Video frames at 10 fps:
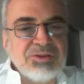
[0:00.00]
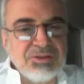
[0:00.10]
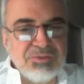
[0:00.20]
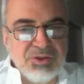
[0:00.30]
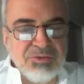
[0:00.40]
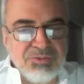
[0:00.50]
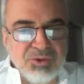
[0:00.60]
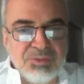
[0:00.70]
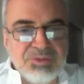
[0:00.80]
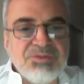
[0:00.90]
give you a
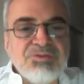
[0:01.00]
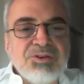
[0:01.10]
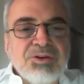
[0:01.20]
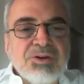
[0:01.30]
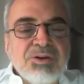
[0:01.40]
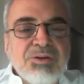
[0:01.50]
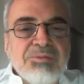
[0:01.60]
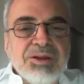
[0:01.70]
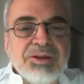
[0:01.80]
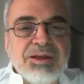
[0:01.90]
form to fill,
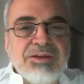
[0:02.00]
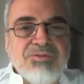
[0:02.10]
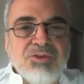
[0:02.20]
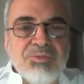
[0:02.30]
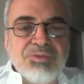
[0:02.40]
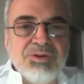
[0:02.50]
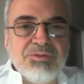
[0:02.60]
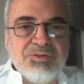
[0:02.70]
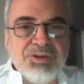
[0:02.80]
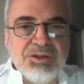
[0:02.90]
but that form,
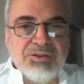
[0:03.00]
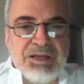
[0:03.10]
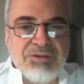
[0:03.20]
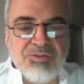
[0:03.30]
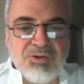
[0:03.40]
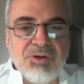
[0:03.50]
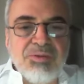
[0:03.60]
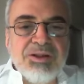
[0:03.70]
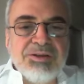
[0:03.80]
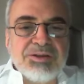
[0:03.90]
filling that form,
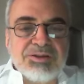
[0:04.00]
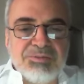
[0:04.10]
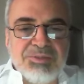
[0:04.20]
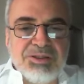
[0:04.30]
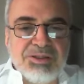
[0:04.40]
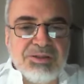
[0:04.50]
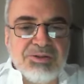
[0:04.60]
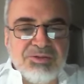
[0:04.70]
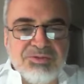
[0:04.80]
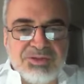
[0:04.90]
doesn't mean that
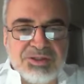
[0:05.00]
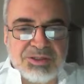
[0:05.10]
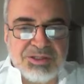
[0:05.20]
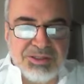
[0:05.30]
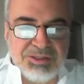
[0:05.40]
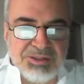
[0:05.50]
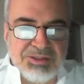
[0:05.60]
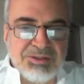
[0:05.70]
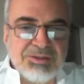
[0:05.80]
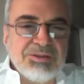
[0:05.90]
you've succeeded
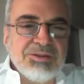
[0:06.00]
in